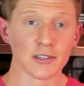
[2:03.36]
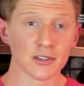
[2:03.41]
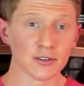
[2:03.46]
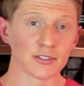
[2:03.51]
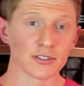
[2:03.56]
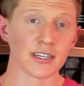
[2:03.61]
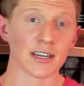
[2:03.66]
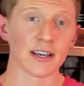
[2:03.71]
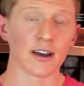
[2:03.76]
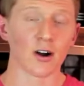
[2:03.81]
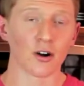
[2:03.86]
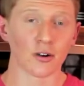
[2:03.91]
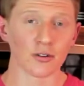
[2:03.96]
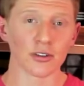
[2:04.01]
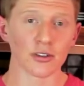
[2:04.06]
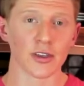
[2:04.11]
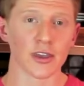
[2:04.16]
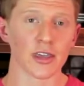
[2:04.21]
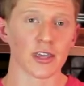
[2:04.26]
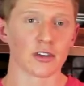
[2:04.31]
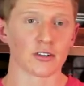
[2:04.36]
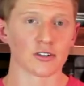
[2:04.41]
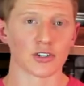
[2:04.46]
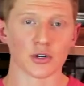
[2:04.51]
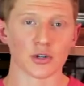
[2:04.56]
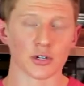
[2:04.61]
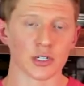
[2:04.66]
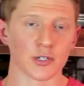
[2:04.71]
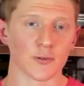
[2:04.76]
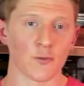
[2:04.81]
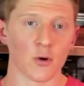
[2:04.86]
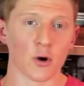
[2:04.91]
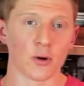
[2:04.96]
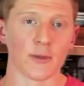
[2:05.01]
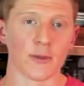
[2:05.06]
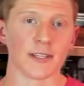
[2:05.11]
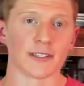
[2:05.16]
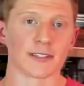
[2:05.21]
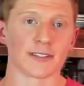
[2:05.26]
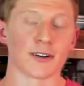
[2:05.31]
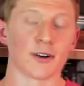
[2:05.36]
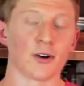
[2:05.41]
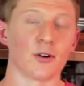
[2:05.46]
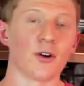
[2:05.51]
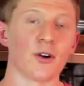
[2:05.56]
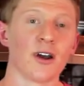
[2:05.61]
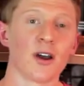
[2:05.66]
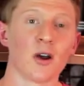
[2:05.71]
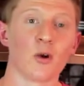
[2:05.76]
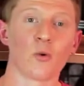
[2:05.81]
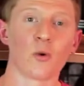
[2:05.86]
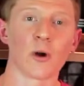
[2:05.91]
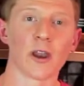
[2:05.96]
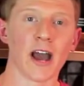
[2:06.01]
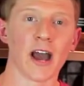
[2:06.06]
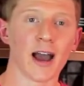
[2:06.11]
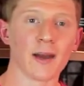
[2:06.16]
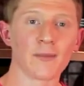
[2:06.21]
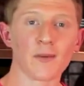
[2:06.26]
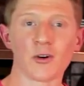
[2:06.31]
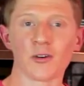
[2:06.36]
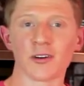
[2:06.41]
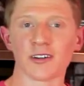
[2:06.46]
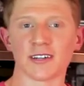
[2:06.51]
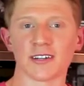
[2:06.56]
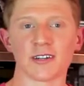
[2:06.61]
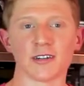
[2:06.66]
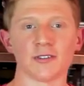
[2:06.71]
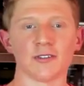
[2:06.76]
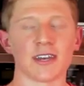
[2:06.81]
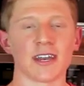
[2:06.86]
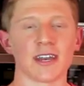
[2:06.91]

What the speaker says: using only your George Foreman. So what I'm going to do